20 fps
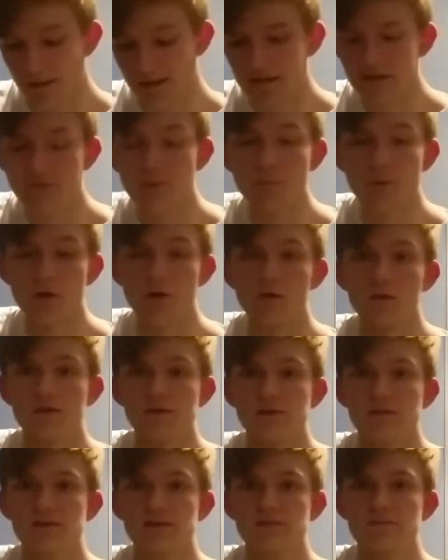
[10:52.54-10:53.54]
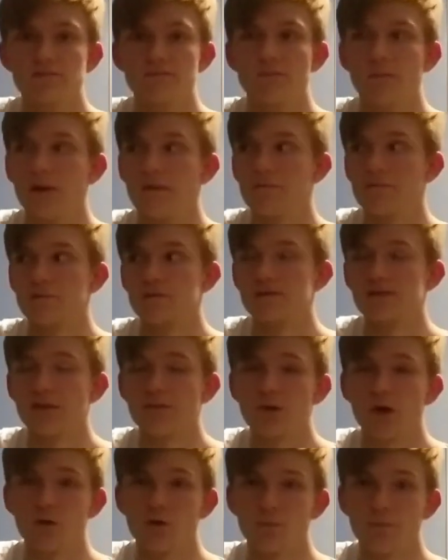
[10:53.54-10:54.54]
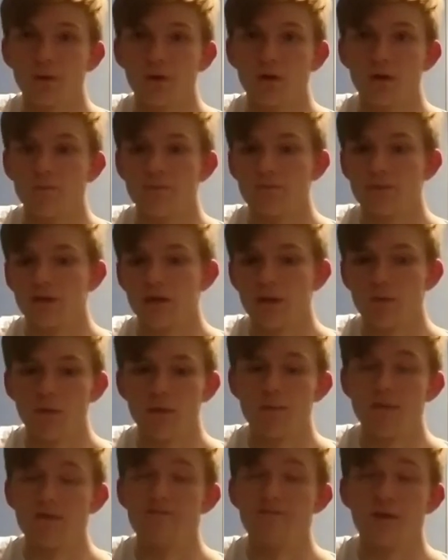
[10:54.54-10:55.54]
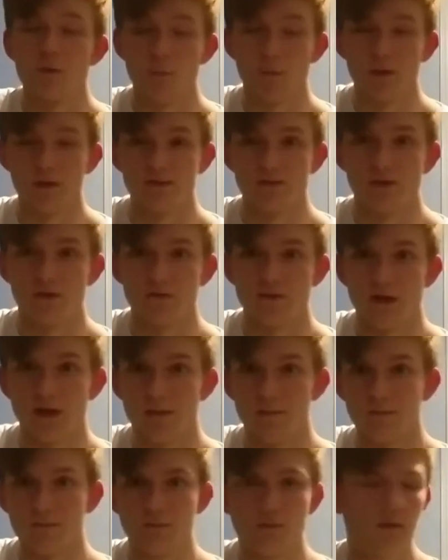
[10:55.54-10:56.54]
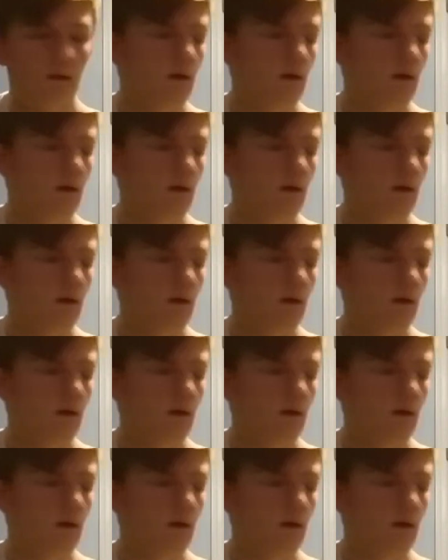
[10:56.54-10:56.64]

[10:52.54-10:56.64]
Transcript: my Diva Pearl is my first 700 ball and one of my favorite balls of all time.